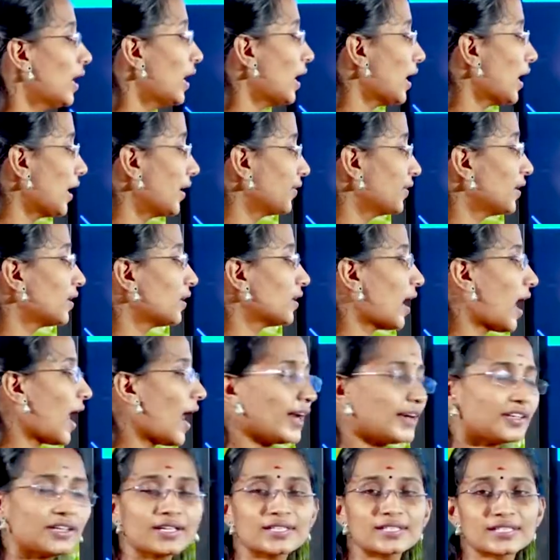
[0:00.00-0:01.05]
and that
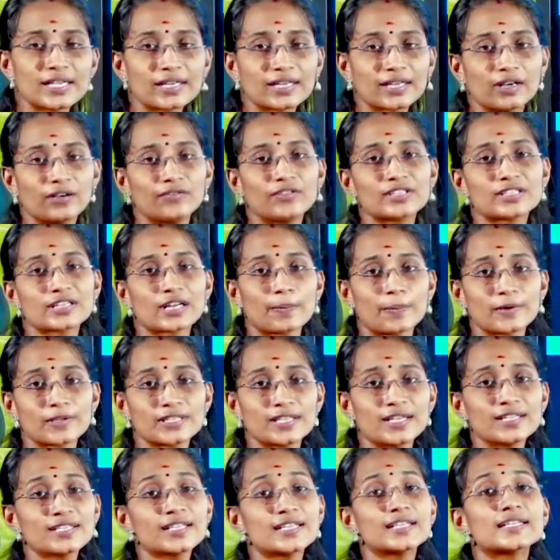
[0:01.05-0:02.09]
Arctic Circle which
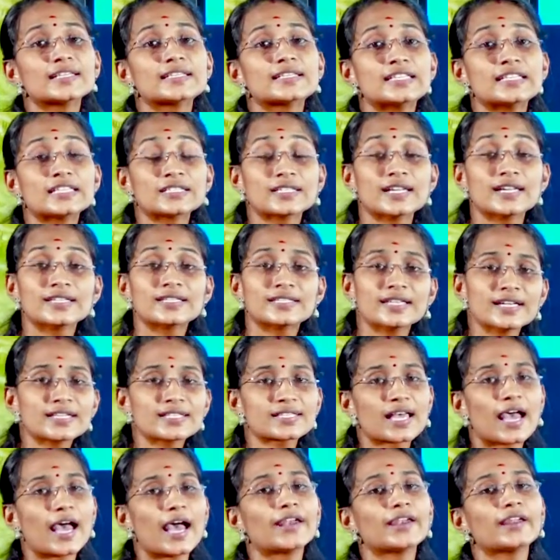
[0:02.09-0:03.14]
represents
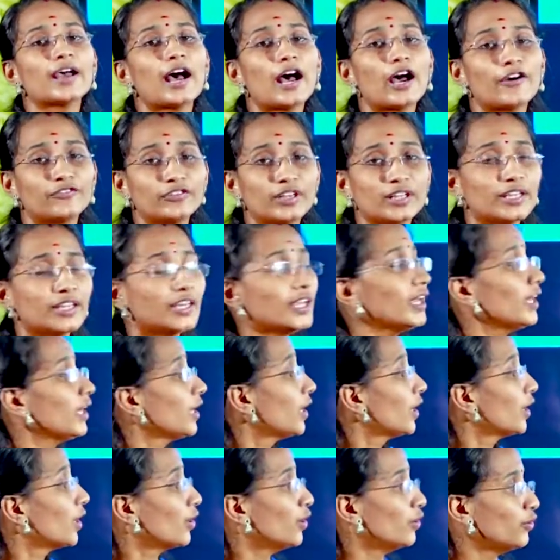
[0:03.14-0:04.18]
66.5 degree
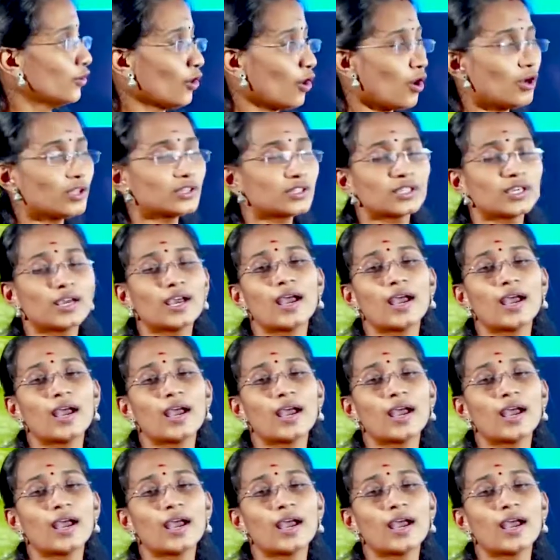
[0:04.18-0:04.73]
north,